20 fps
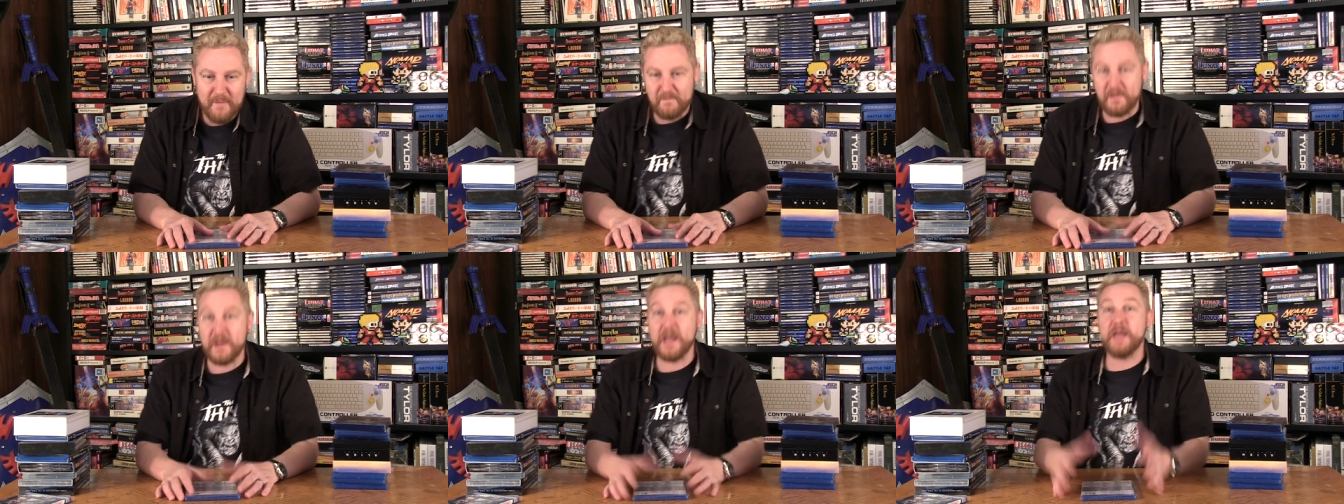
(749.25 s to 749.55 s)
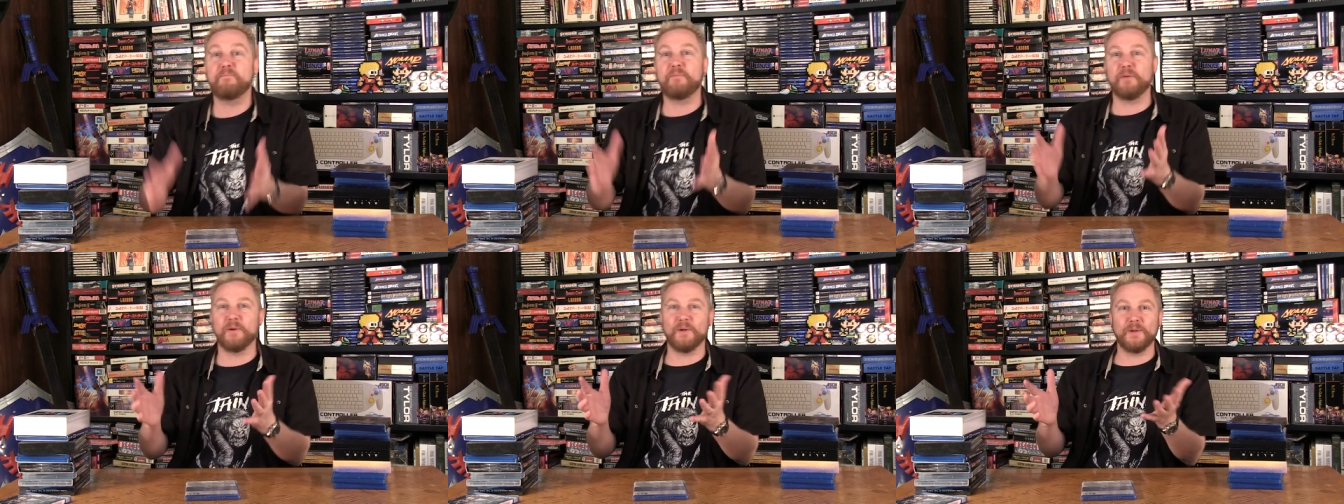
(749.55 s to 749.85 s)

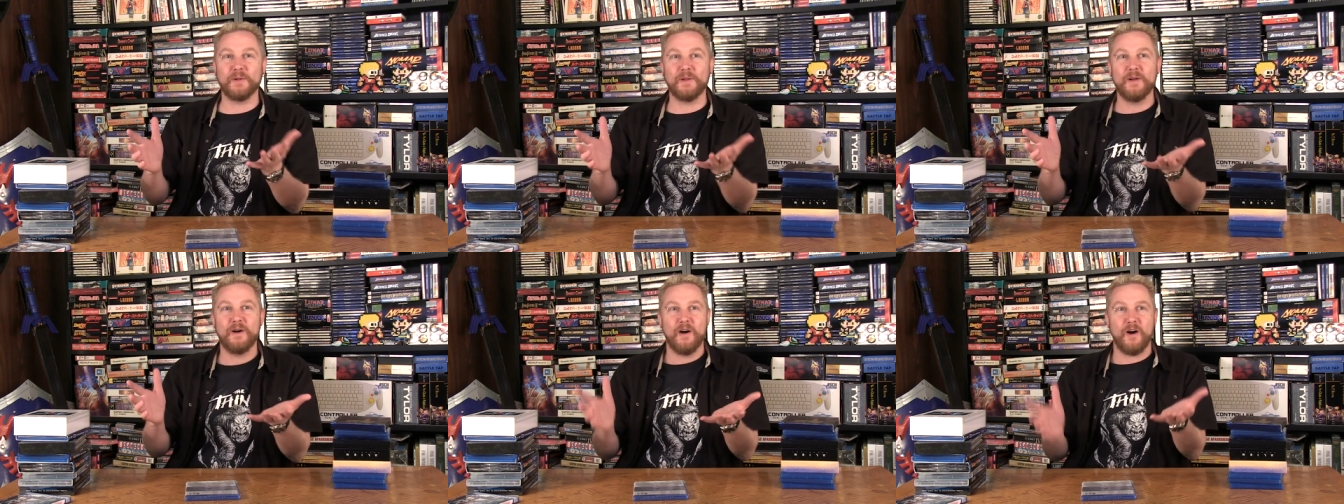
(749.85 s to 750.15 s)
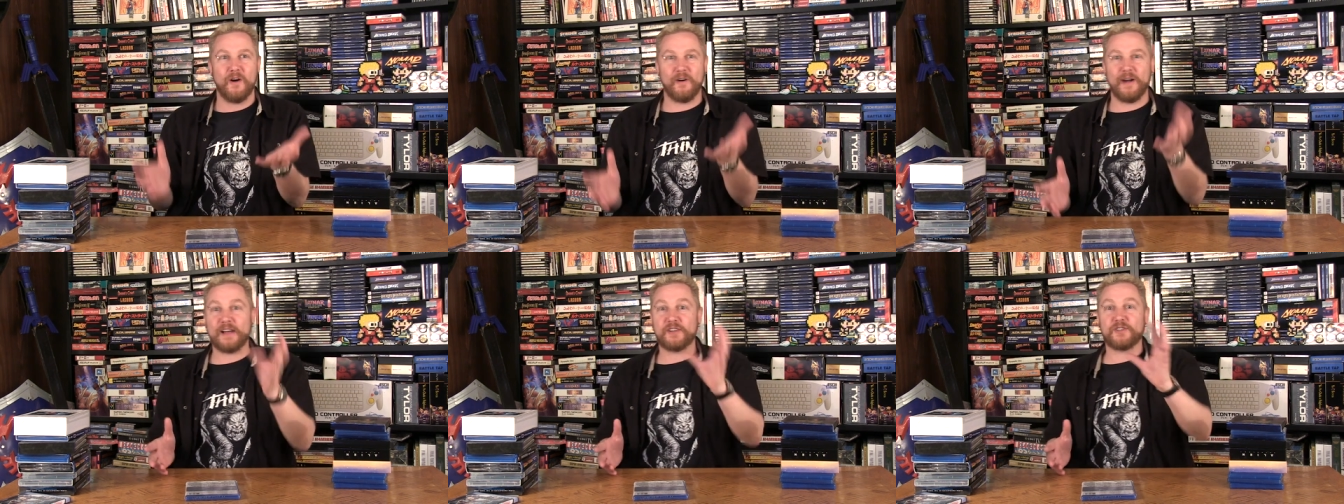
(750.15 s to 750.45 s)
people
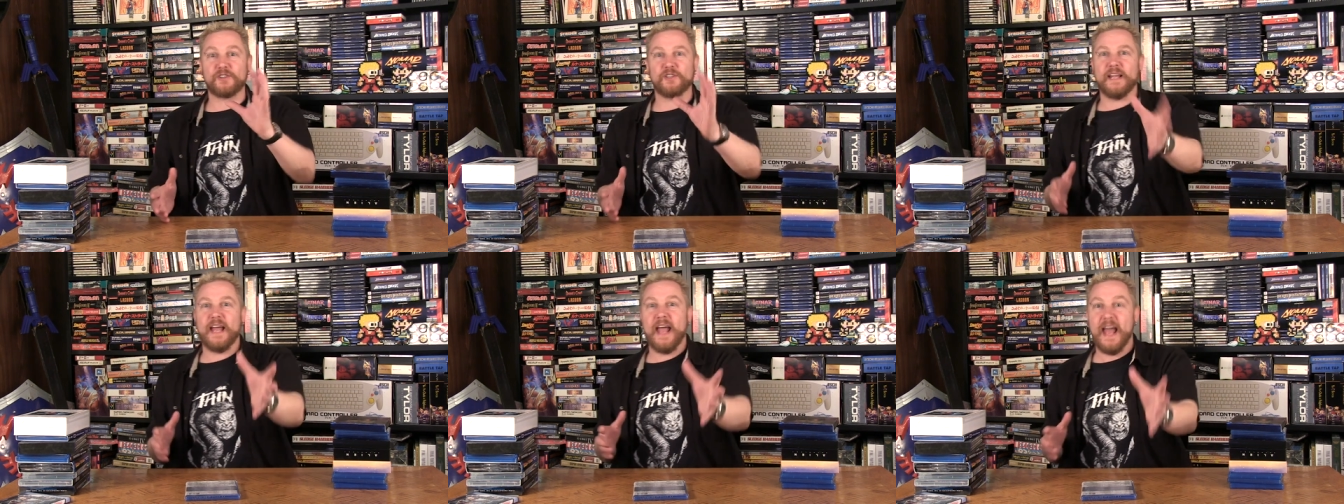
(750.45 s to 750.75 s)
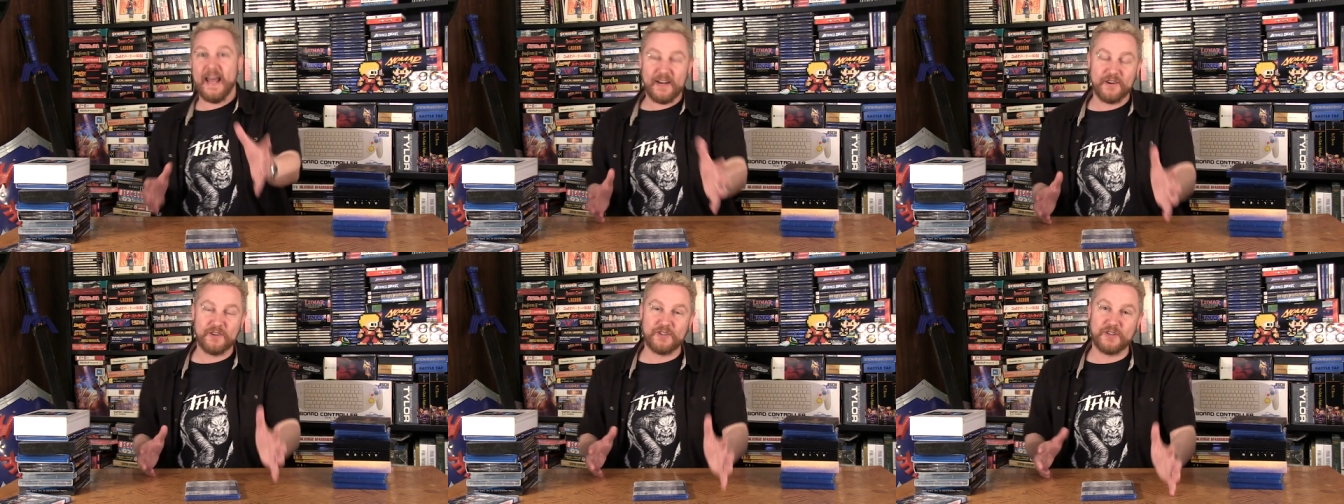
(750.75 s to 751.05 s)
are actually
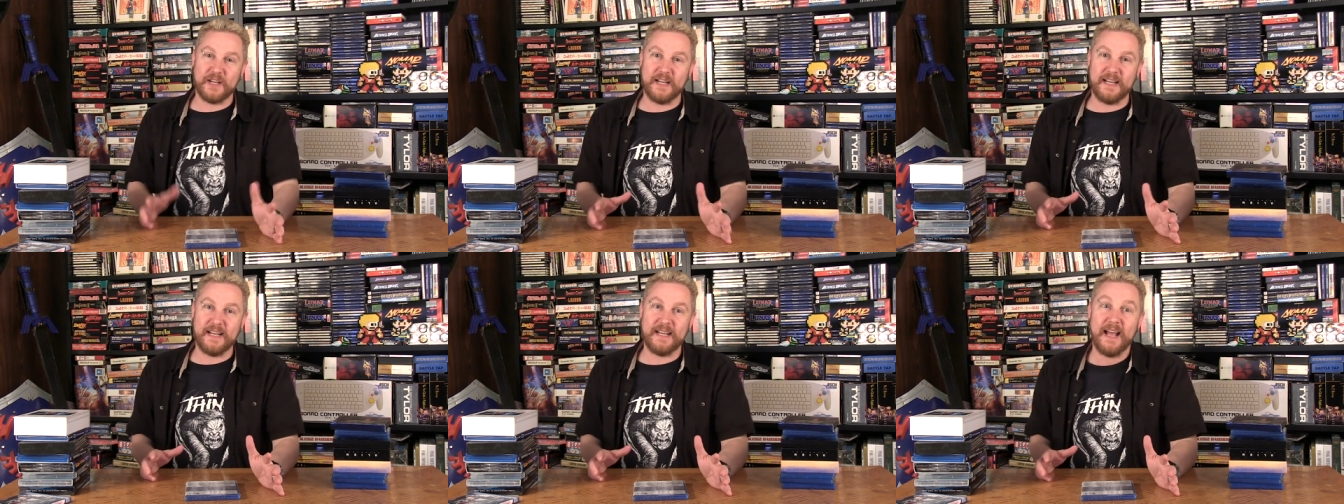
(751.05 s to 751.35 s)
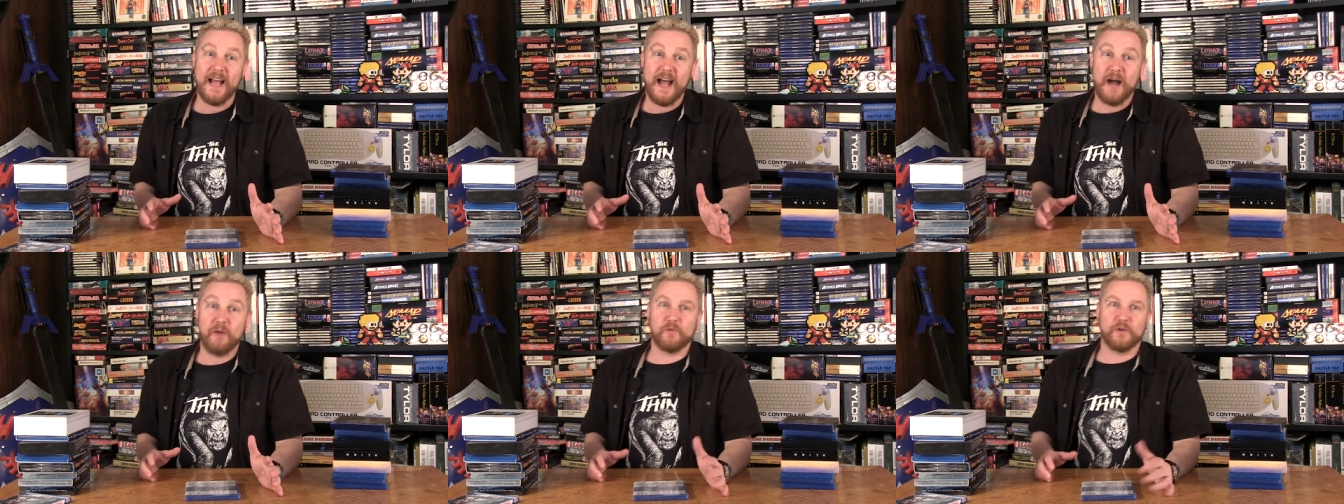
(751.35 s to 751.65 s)

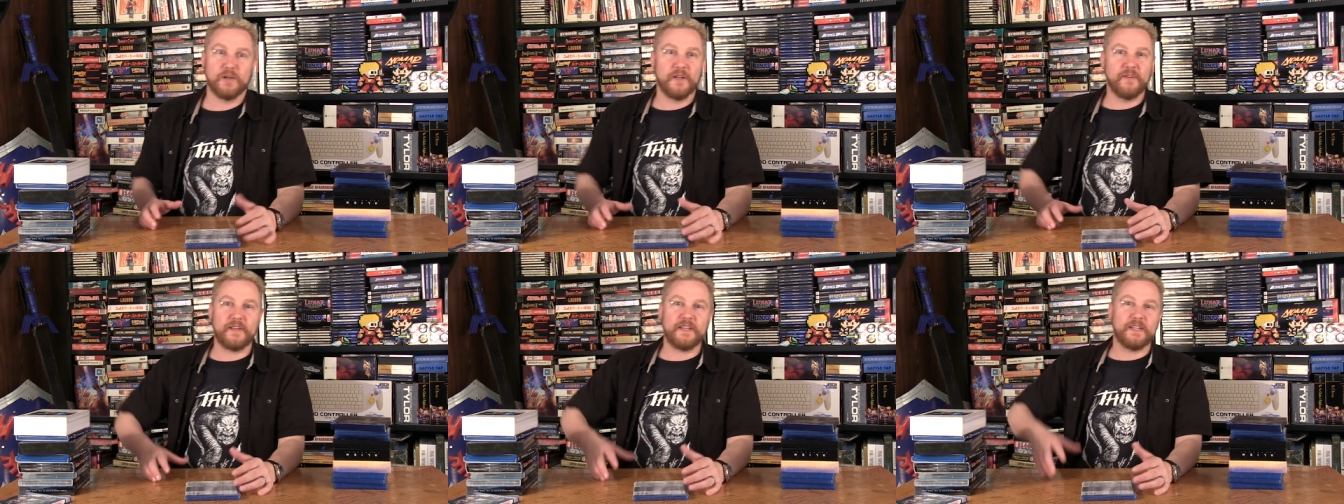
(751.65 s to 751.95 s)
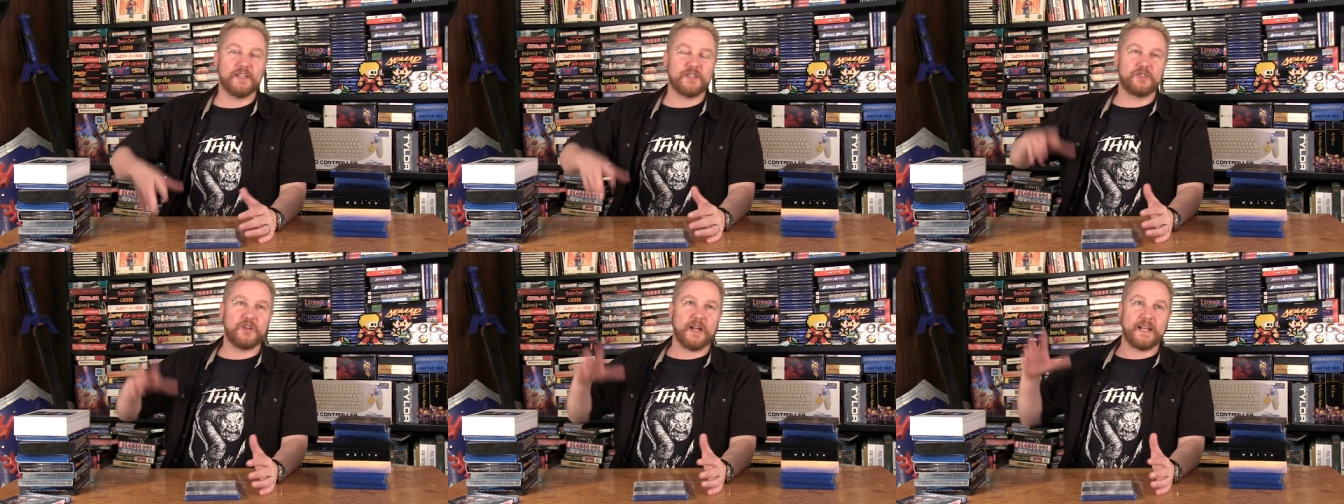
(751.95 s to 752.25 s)
energy and we're living
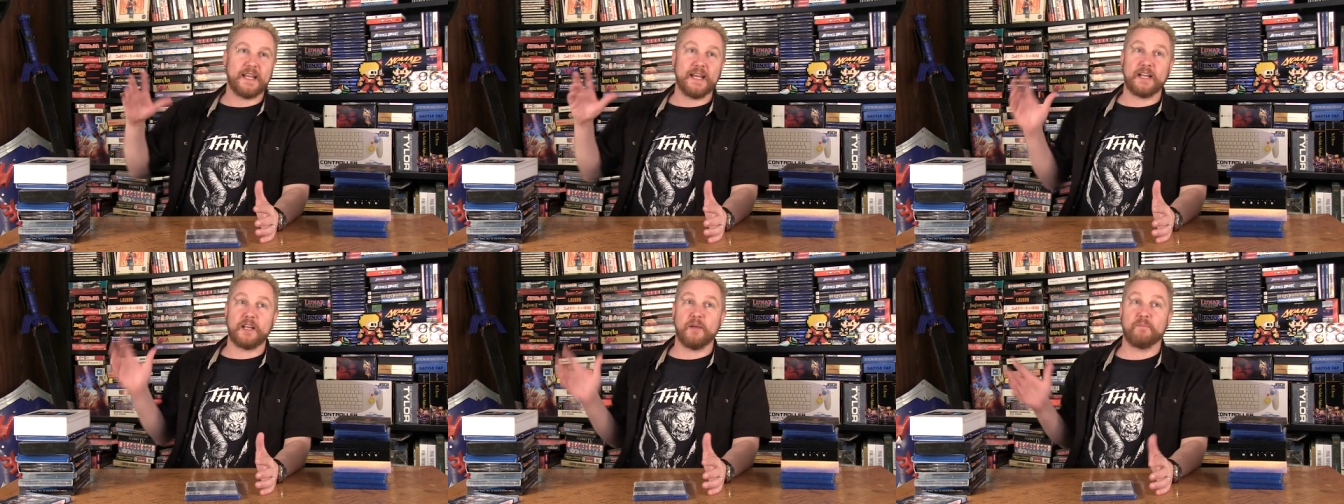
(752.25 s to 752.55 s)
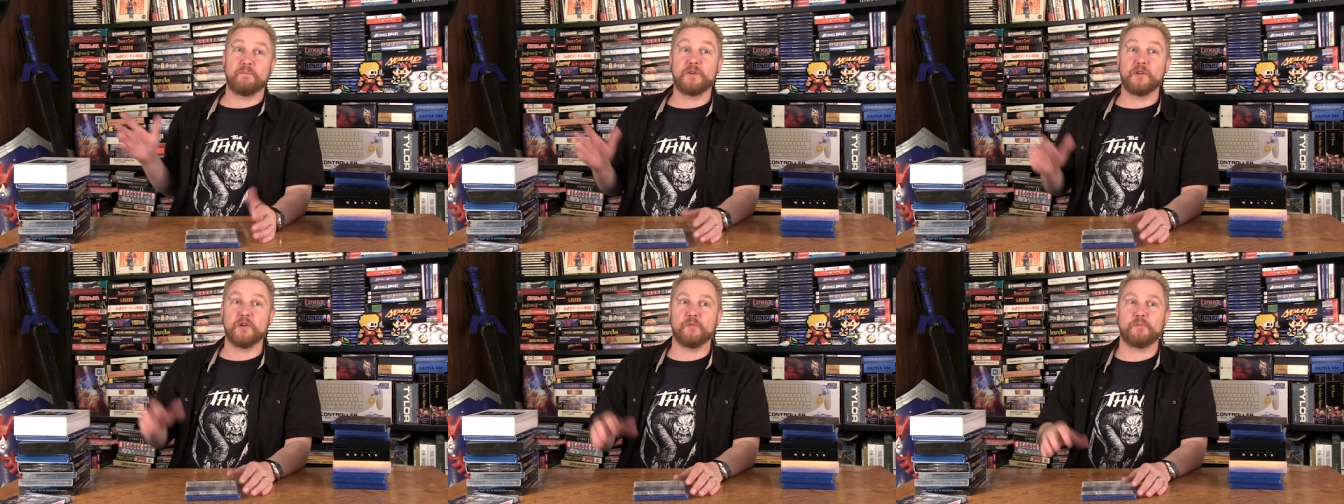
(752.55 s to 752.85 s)
in this gigantic
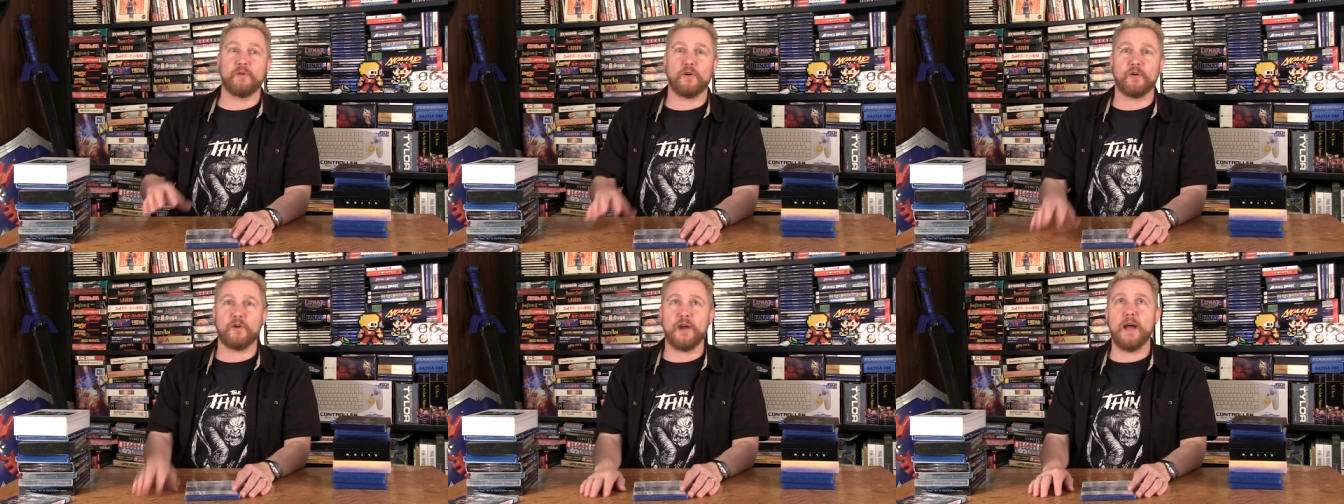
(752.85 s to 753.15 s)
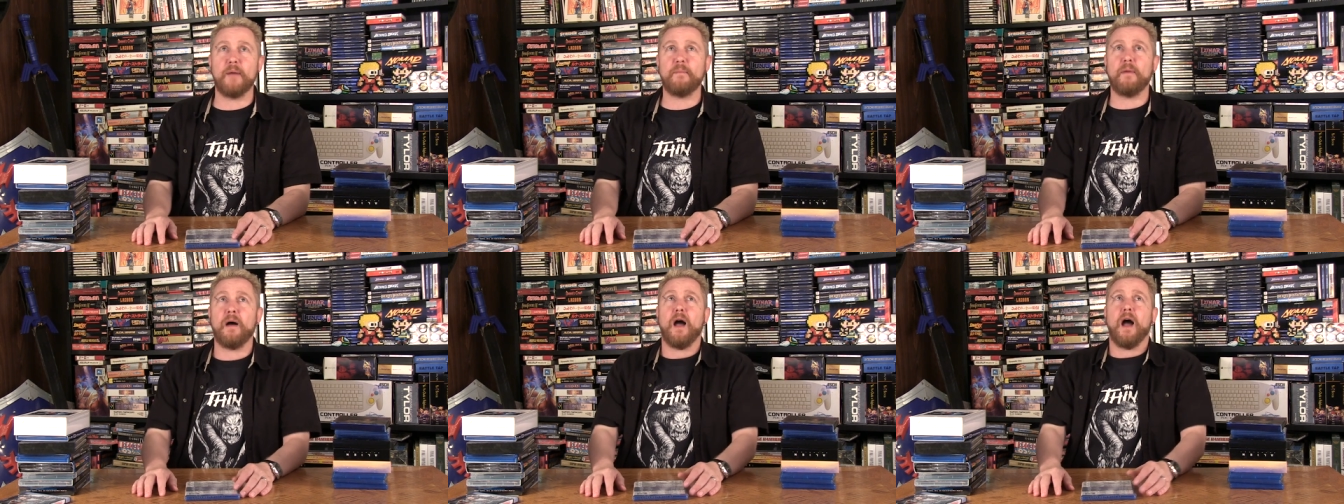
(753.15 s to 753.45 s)
computer
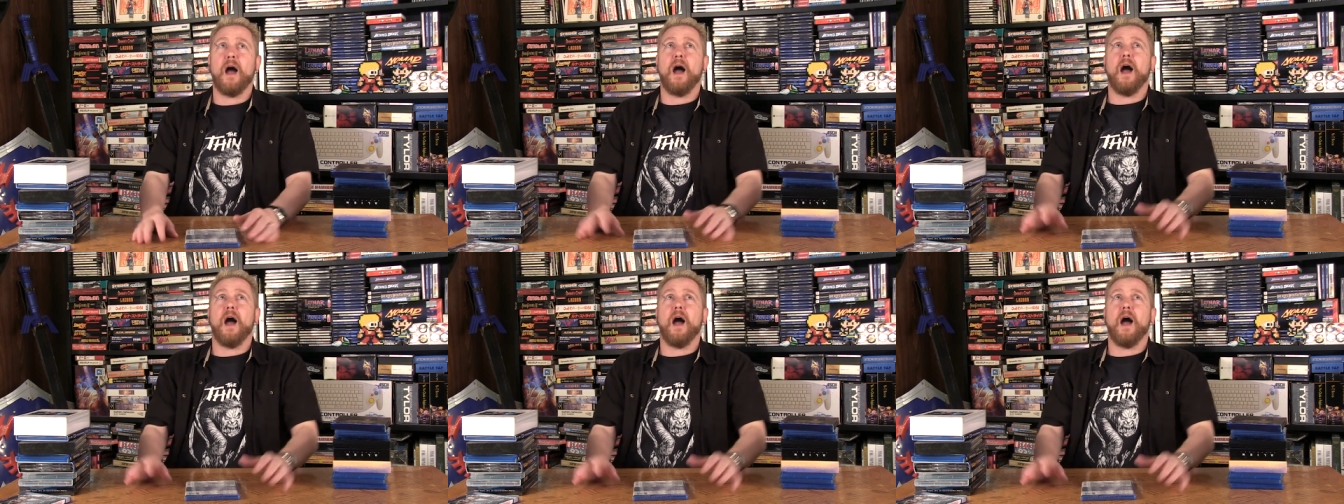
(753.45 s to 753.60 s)
program.